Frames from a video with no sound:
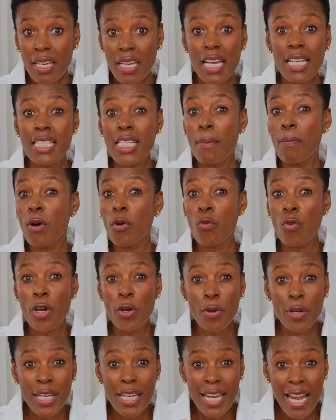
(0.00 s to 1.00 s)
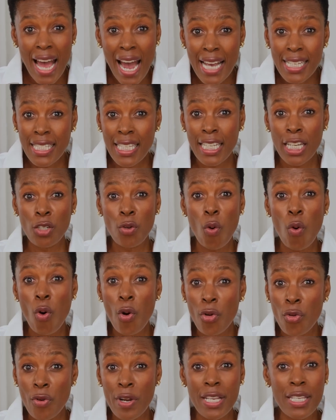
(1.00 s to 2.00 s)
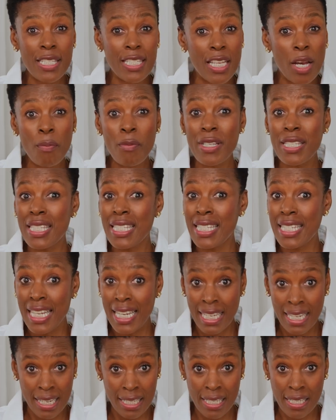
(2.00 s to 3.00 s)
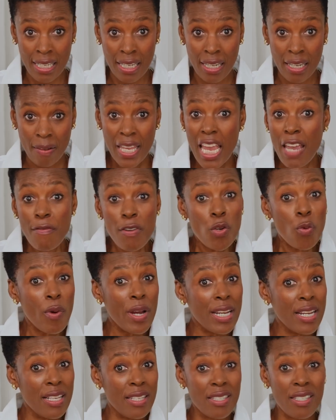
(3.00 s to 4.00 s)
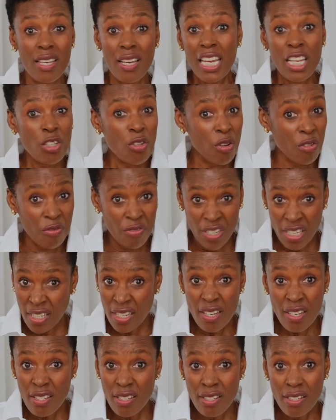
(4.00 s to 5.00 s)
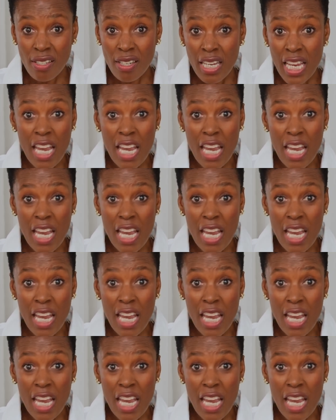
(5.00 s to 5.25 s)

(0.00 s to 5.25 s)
It's about recognizing and honoring someone's dignity, even when it's inconvenient,